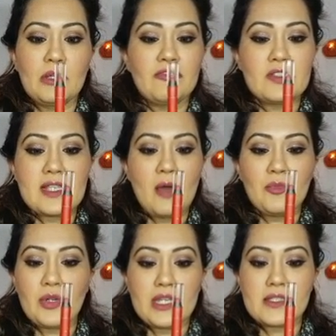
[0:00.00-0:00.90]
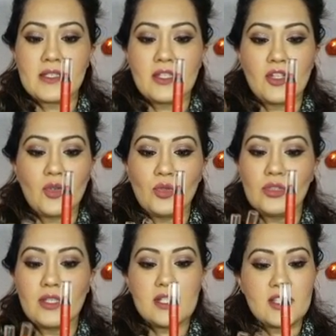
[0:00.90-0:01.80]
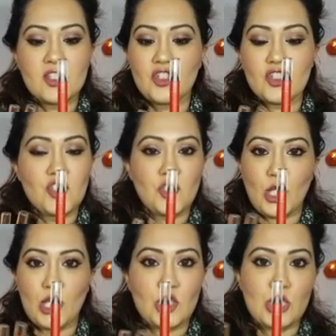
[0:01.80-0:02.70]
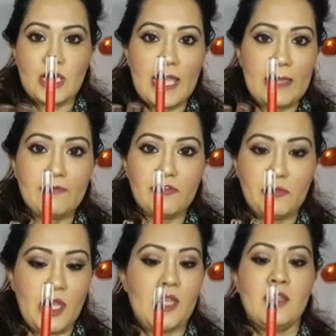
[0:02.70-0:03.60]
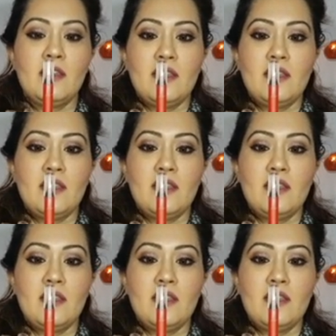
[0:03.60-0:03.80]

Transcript: But for some reason, you know, this just changed the game for me.